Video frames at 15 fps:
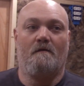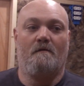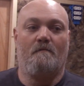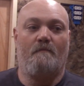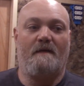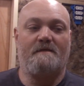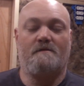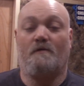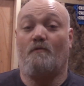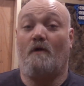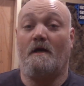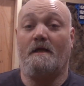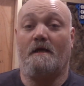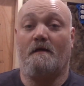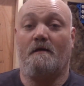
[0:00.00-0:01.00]
basically
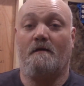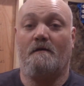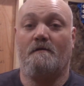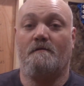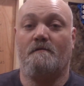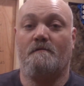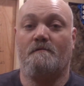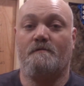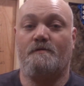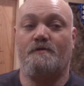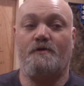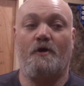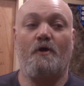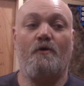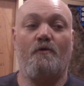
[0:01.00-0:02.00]
running
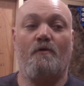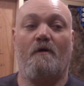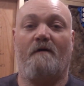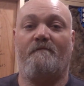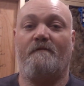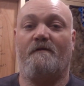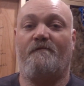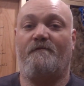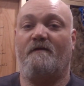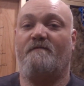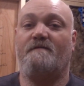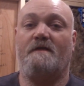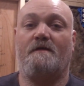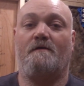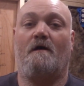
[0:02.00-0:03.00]
2 of the
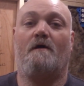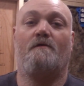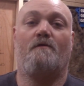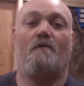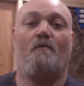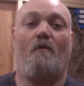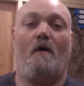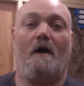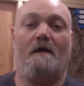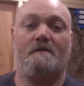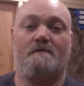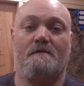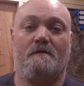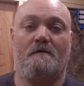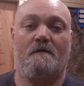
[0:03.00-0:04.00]
1500
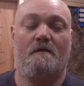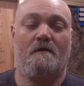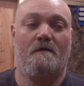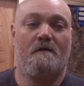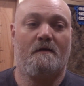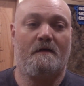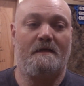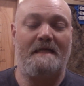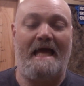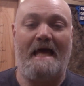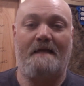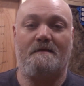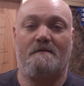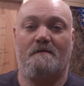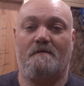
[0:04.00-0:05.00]
watt
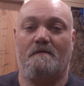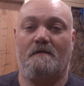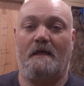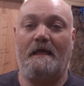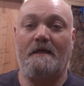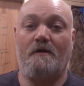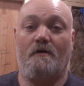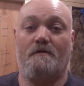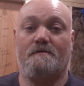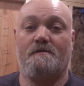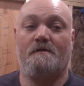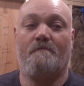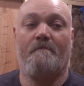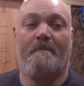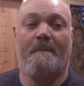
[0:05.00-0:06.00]
cadet
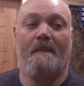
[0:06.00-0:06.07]
heaters